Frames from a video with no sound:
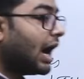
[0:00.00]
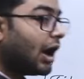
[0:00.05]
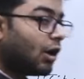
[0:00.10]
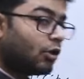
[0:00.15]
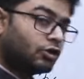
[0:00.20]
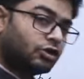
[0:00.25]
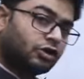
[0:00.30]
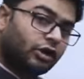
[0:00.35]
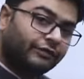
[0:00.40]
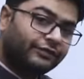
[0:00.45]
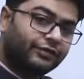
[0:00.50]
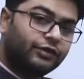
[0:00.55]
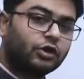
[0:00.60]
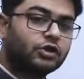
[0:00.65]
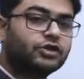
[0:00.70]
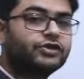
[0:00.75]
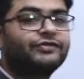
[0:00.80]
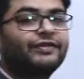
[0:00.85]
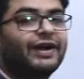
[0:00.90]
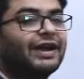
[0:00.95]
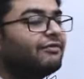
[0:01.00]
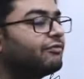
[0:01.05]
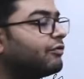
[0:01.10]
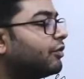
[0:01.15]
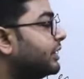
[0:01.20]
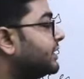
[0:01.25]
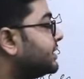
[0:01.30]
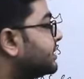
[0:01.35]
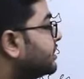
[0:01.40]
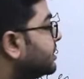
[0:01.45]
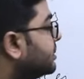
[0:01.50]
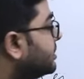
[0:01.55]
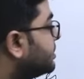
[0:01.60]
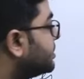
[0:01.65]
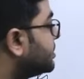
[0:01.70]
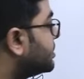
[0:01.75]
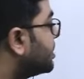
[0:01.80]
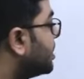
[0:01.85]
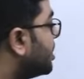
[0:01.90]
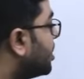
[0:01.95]
Out of those 5
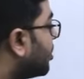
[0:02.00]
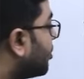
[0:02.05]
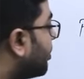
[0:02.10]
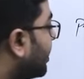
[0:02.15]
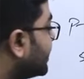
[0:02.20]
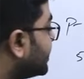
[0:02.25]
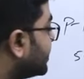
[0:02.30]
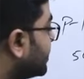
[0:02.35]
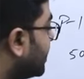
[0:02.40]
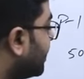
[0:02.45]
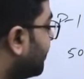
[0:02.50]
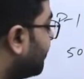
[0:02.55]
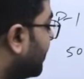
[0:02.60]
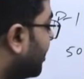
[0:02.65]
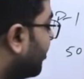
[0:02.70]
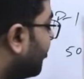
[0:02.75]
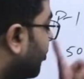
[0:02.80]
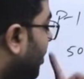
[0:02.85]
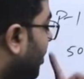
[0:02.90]
questions, question number